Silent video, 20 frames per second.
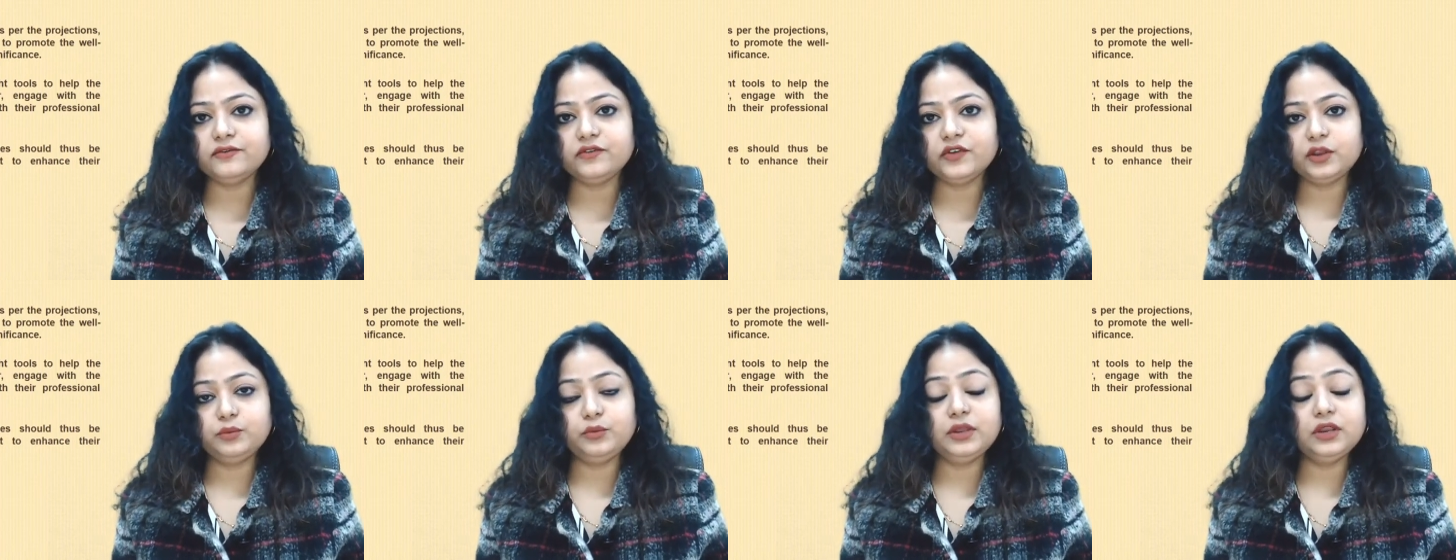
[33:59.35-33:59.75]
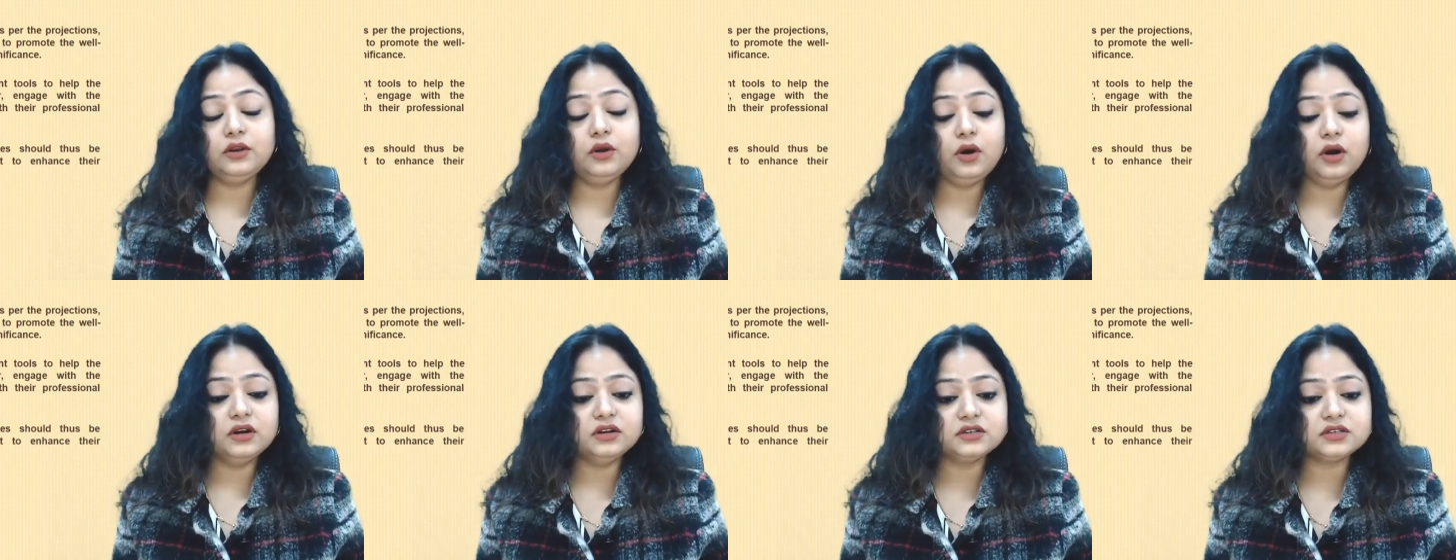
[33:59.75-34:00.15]
feel
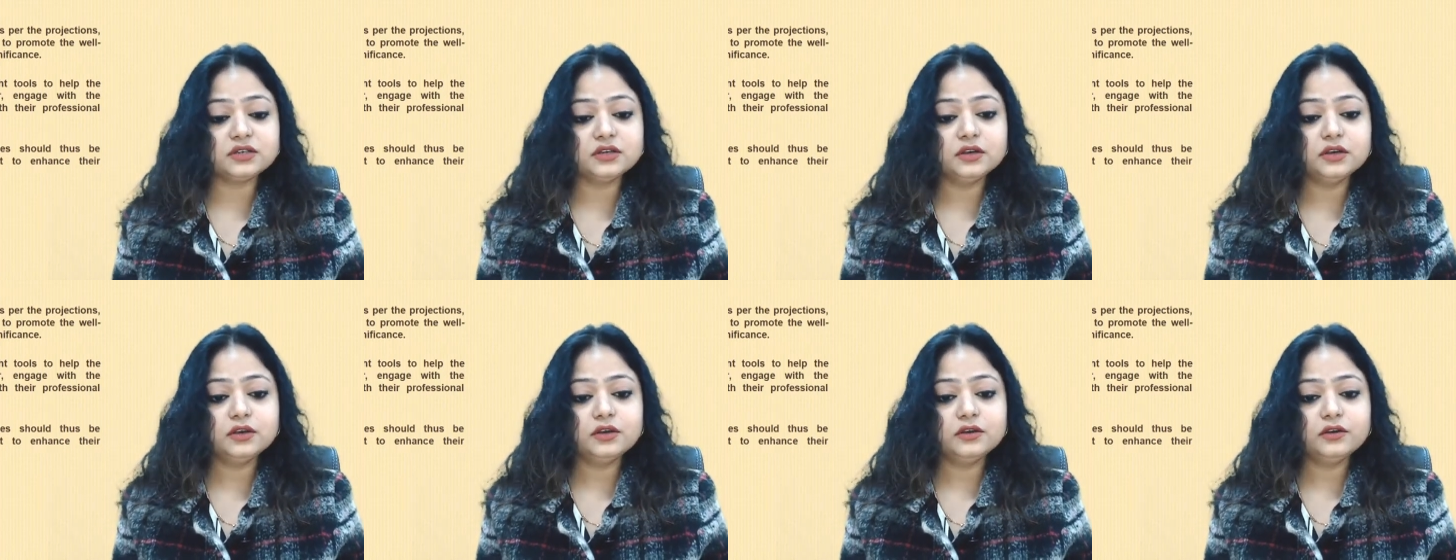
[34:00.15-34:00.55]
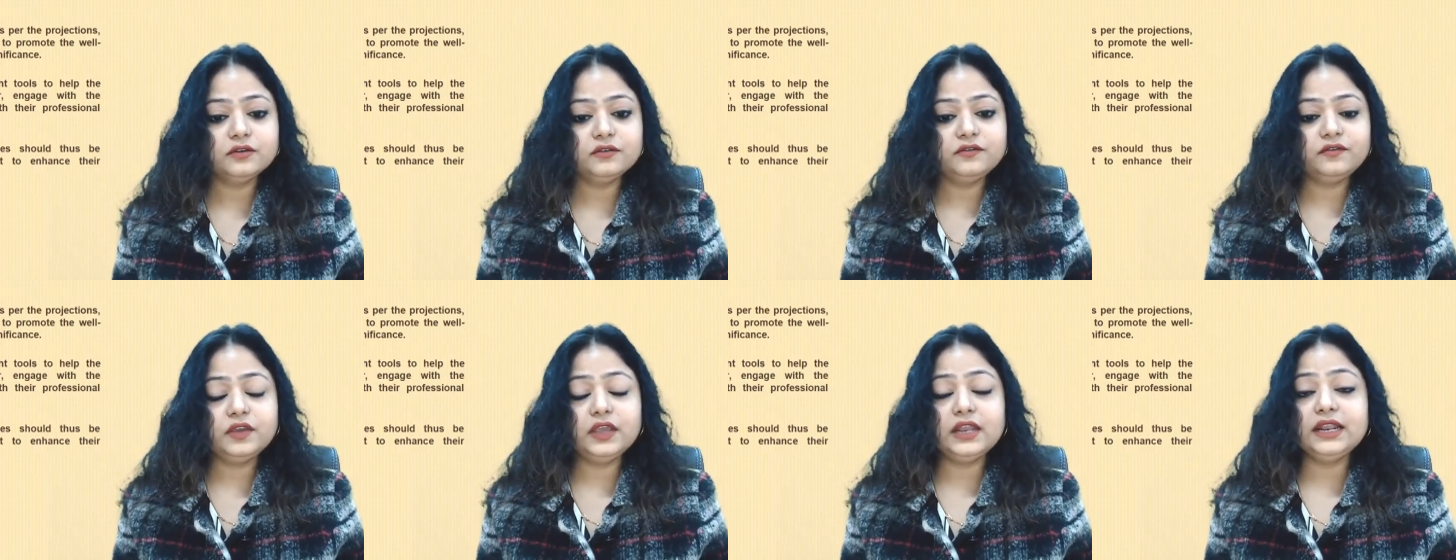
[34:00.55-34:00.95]
belonged,
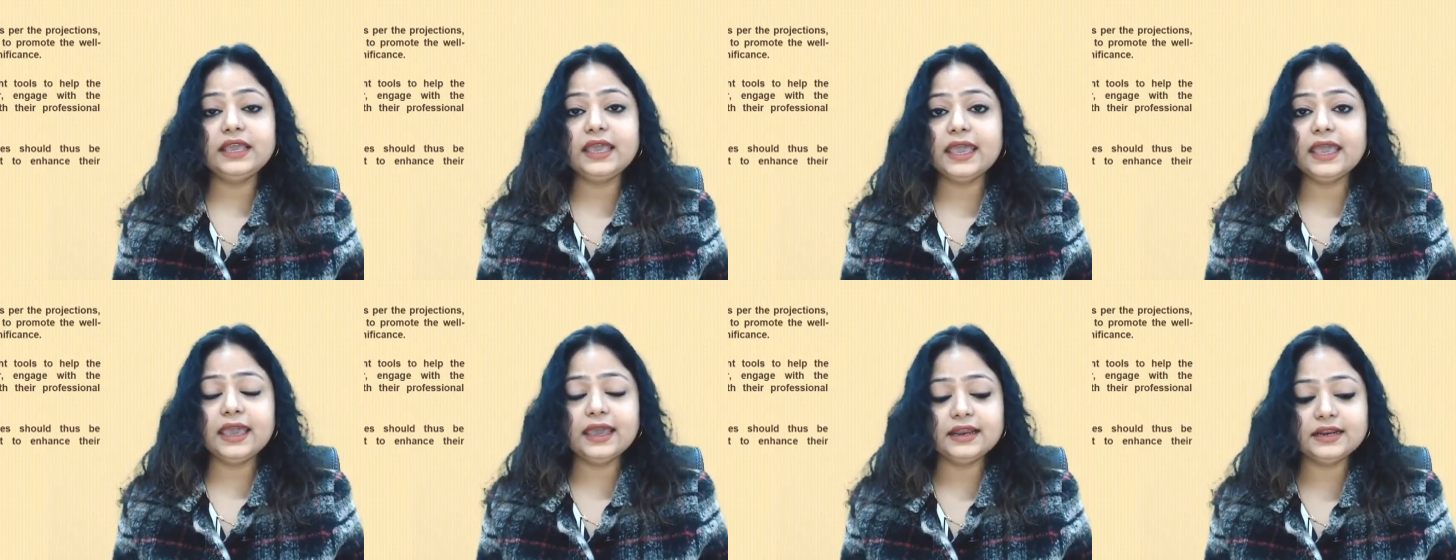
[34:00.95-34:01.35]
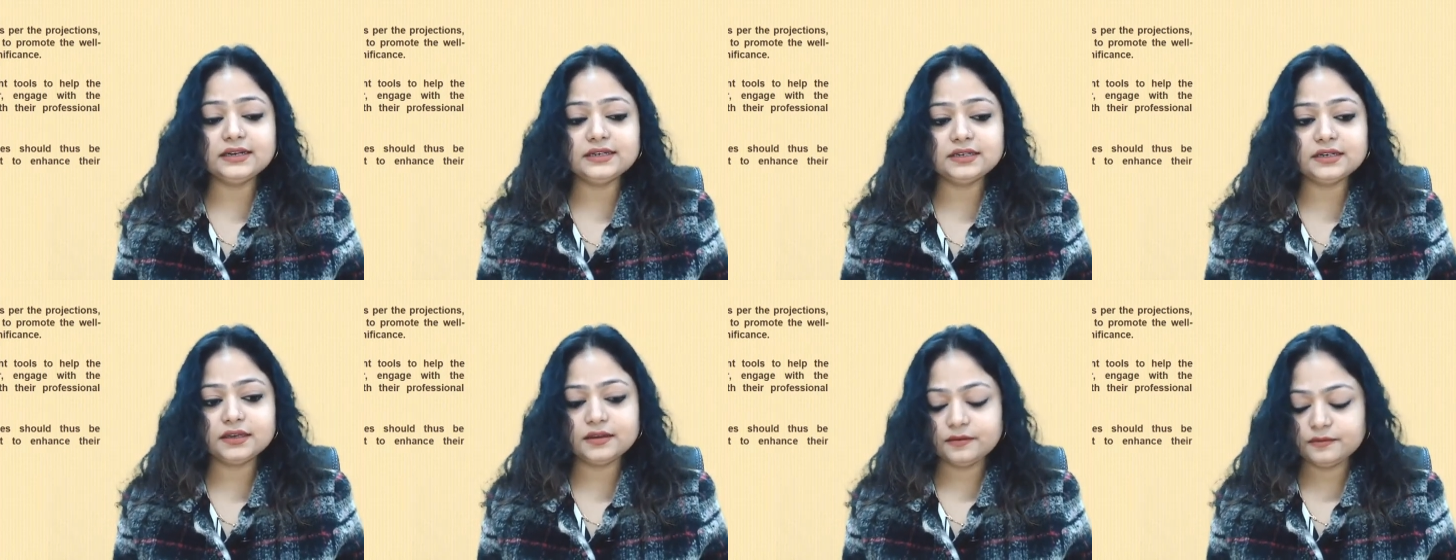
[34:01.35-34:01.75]
feel
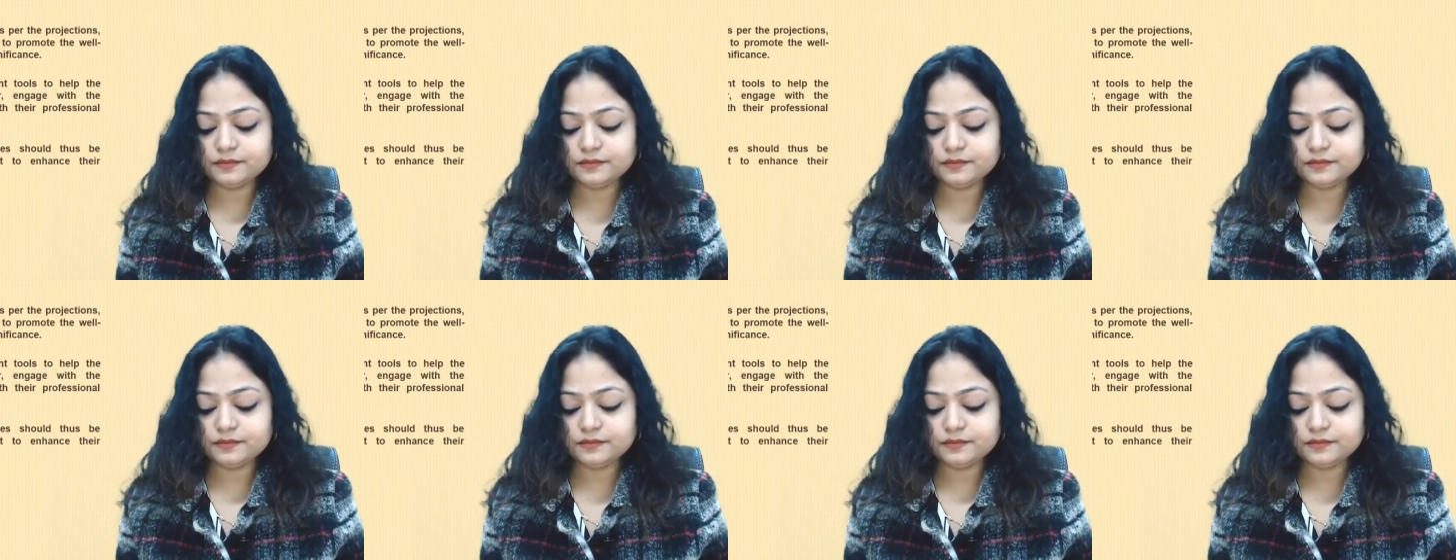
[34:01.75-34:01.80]
cared